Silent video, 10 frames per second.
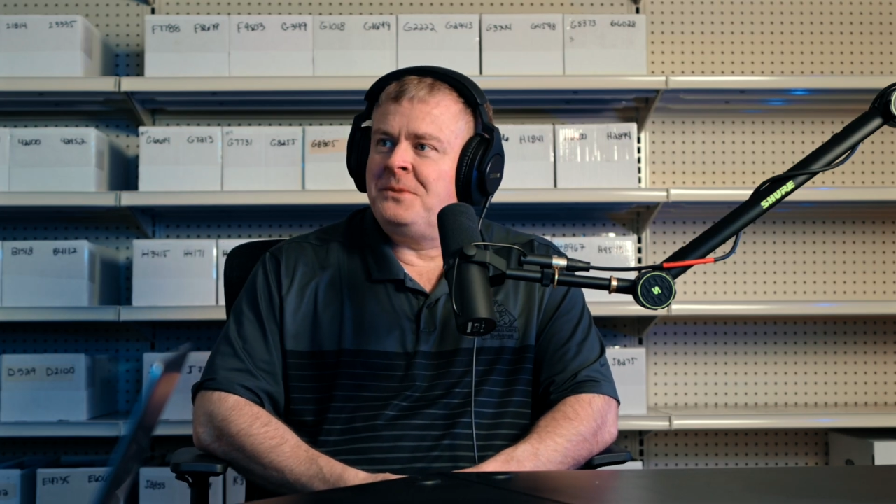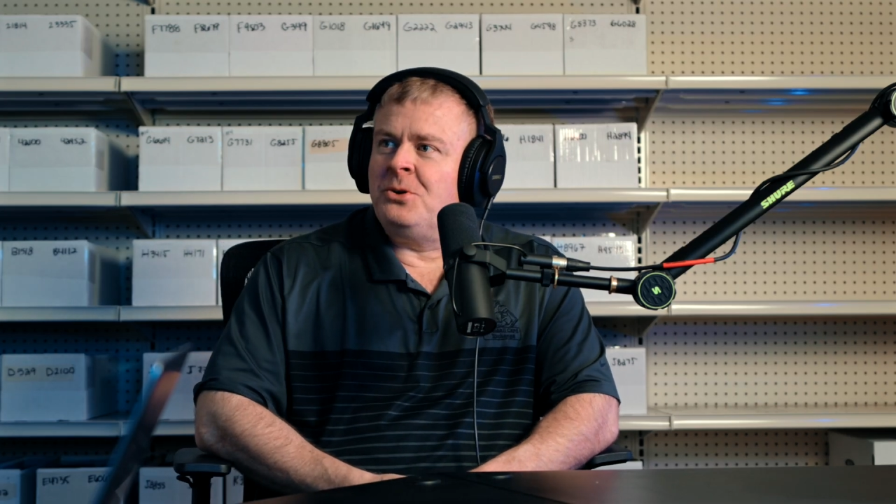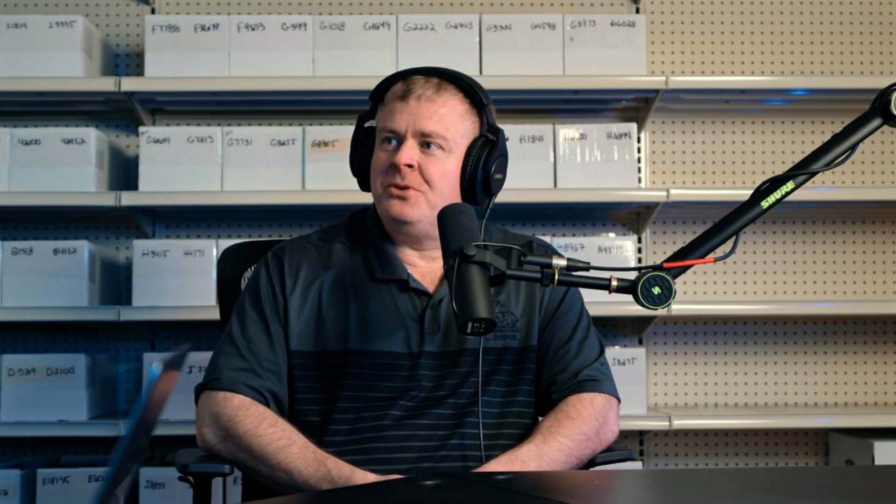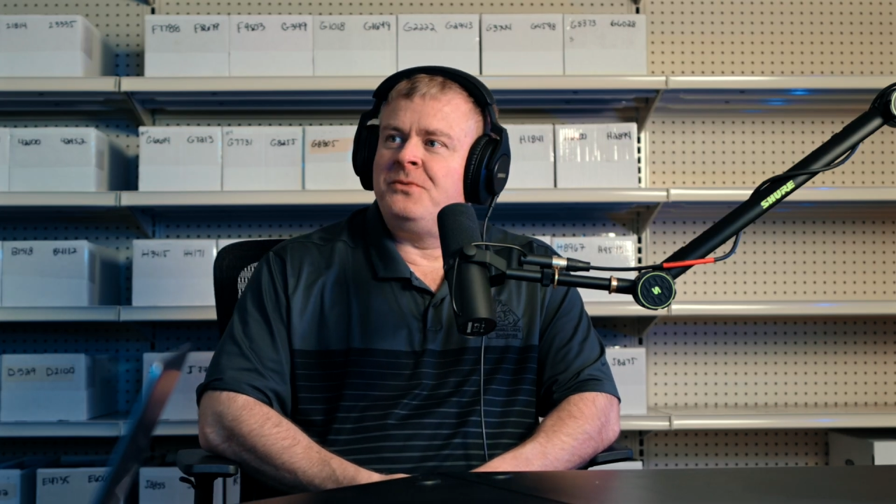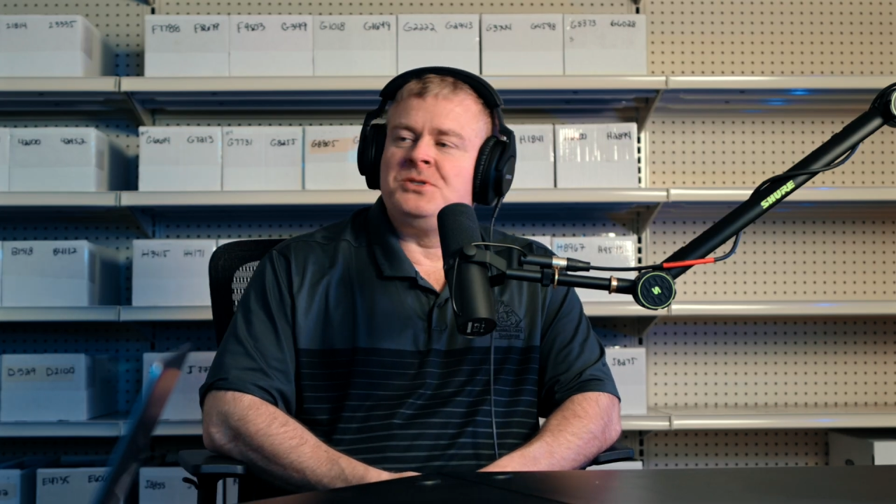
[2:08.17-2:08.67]

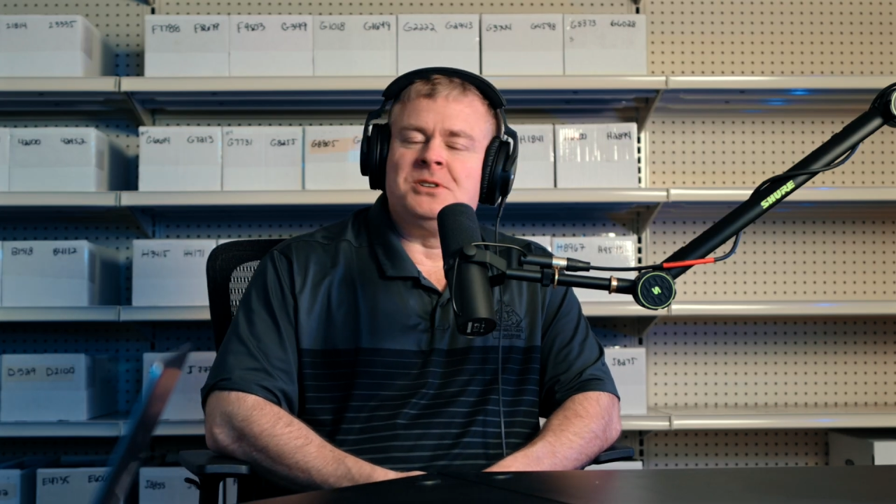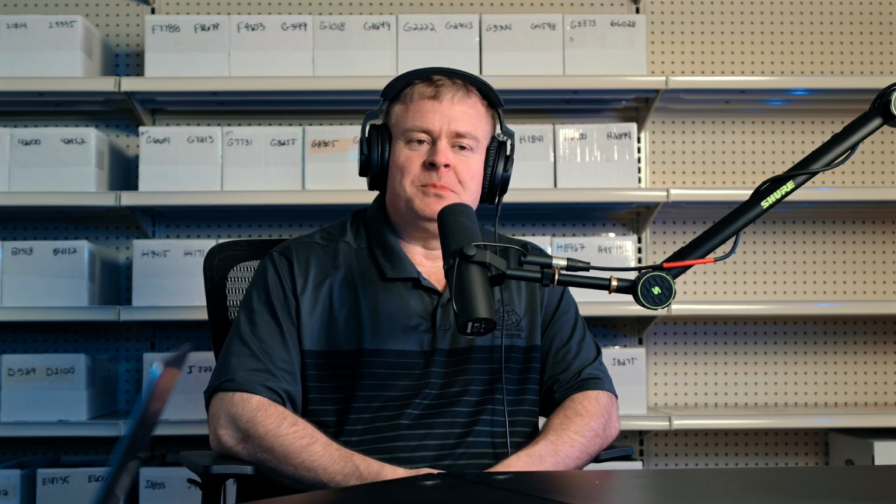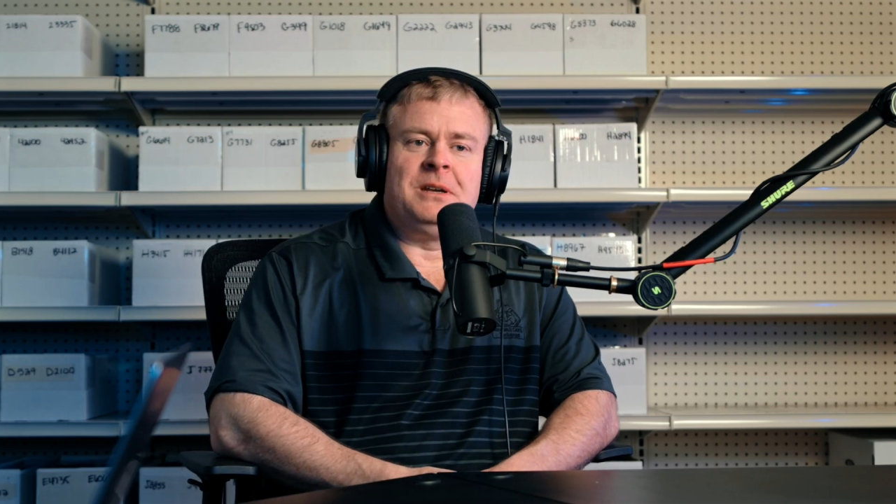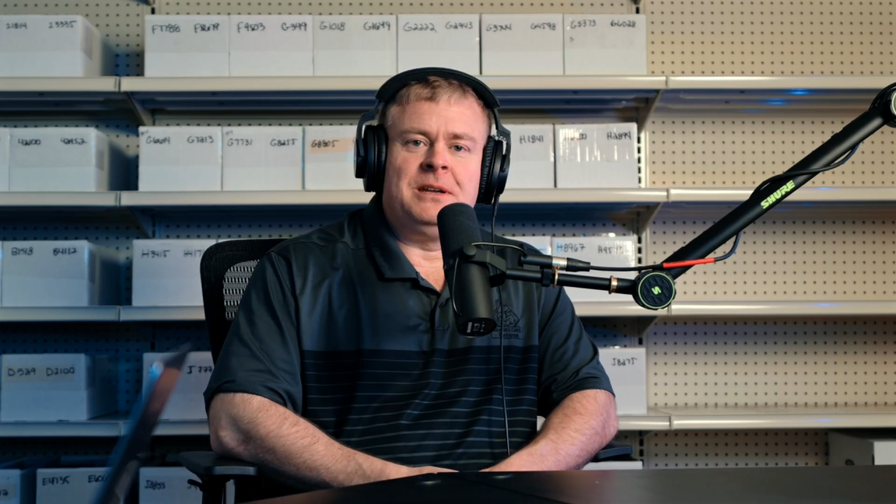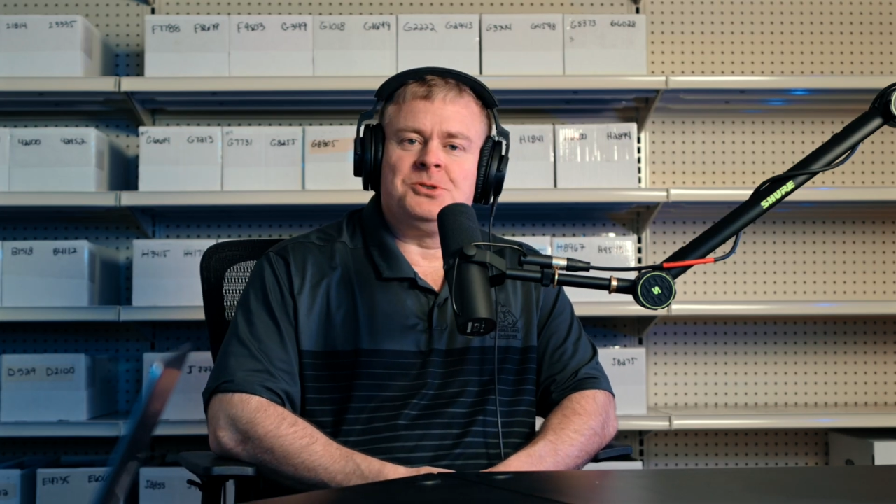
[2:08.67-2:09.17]
if it's
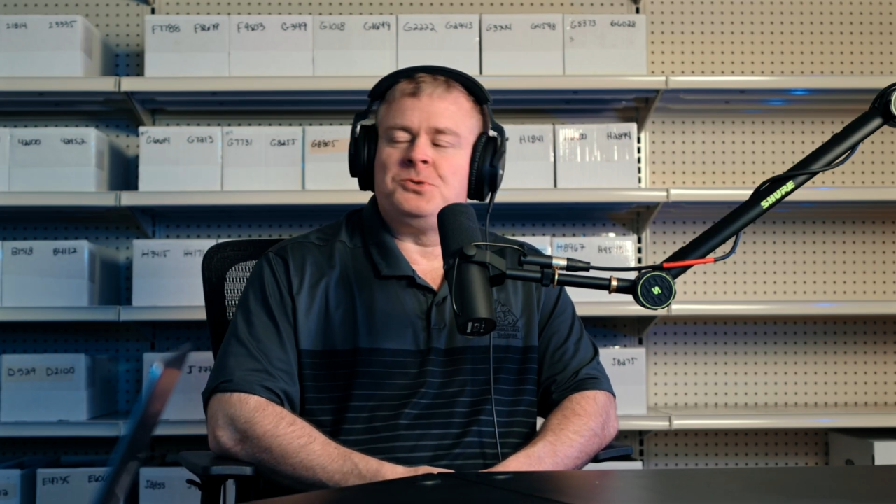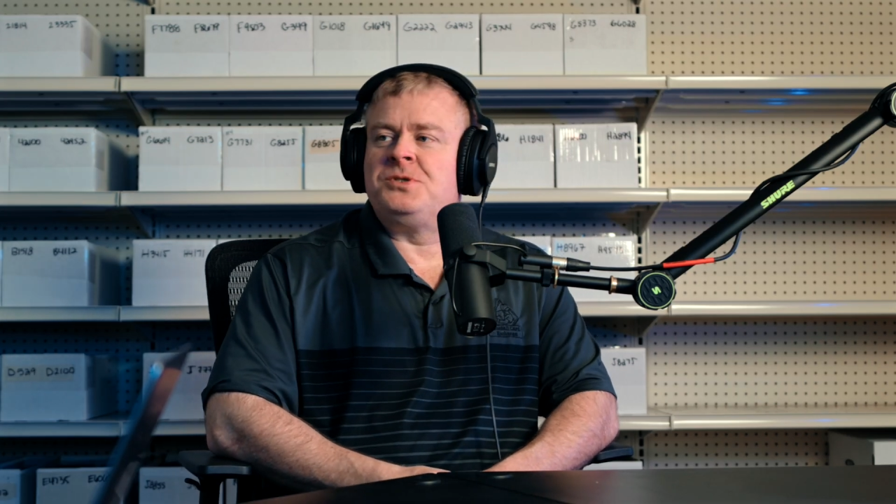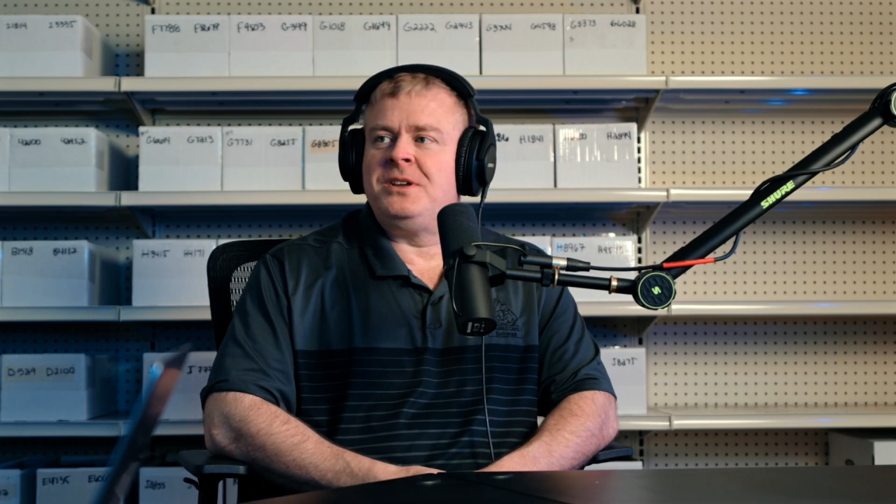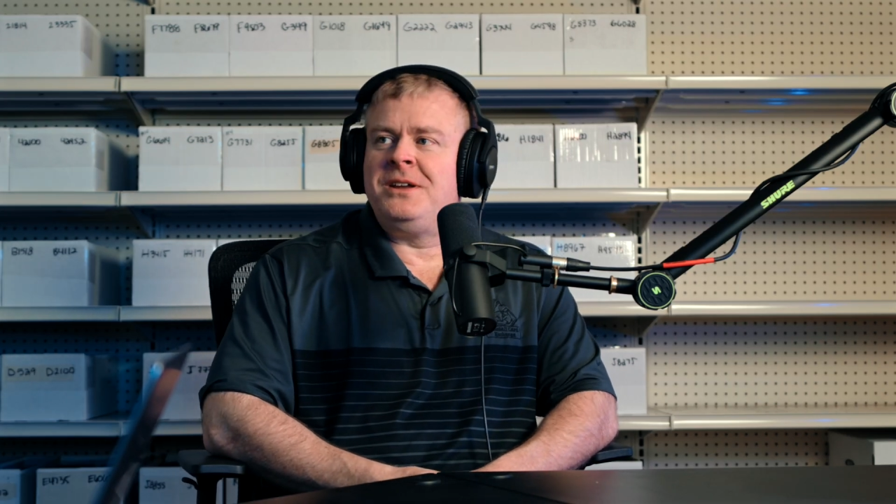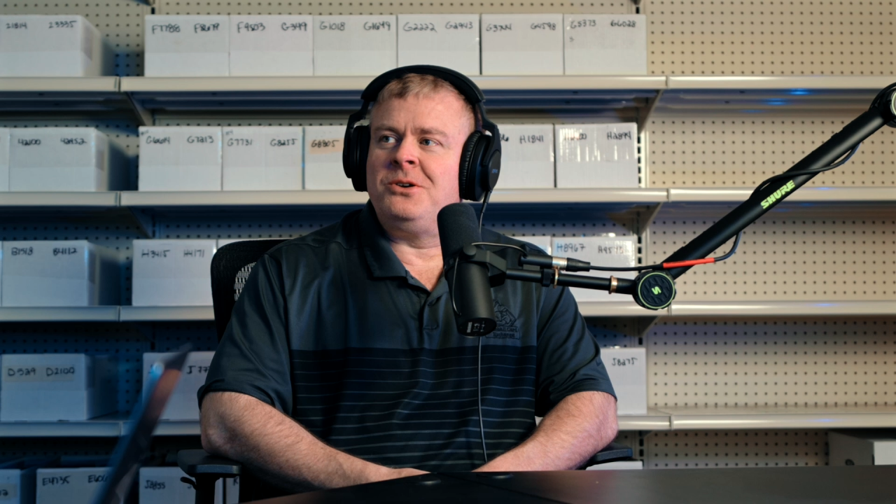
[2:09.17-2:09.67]
something
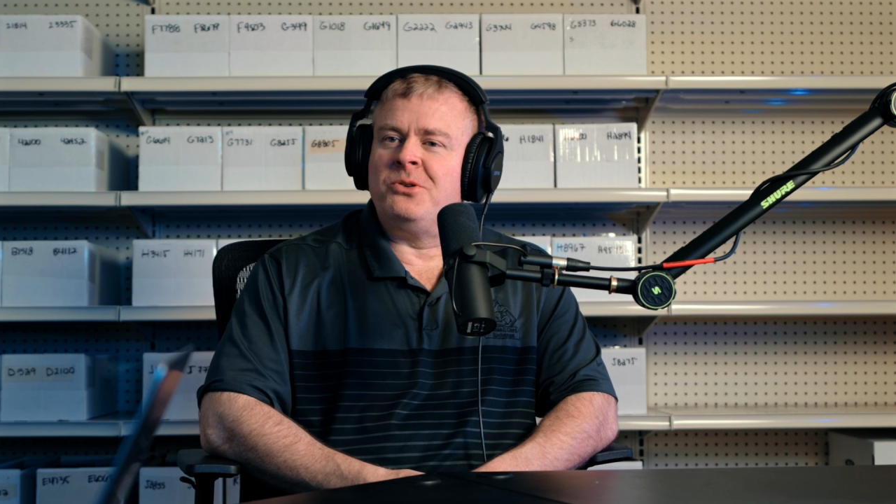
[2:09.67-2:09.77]
interesting